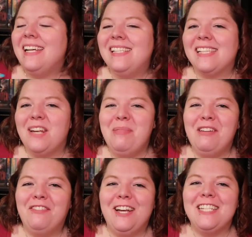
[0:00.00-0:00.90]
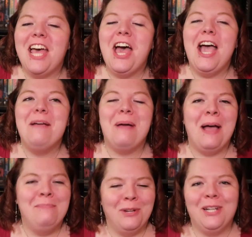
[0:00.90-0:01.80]
It's going to be a fun time.
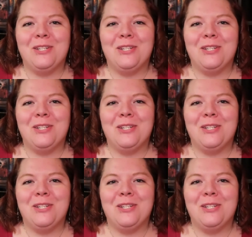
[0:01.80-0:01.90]
I'm going